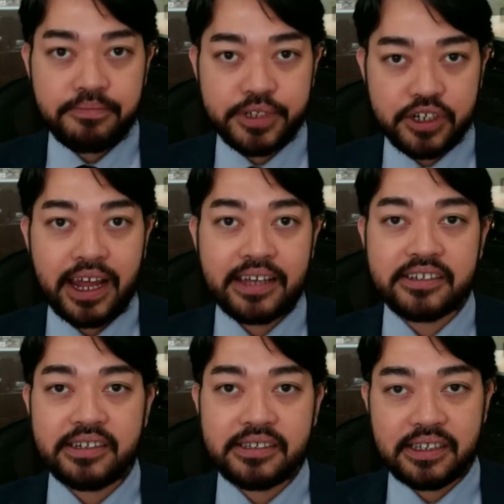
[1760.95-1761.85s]
short answer
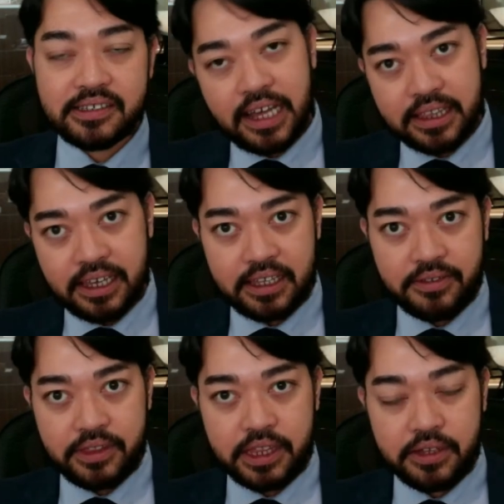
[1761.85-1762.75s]
is it's not the end
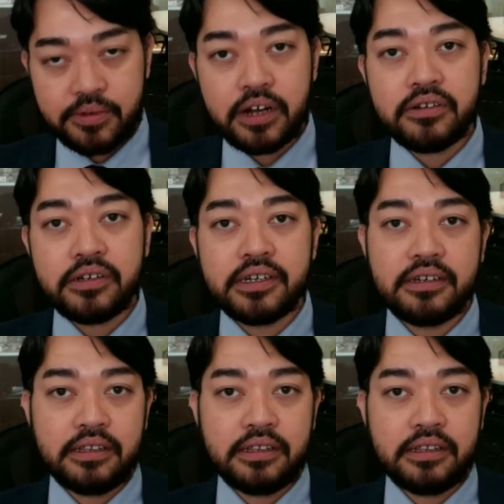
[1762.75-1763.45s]
of the road.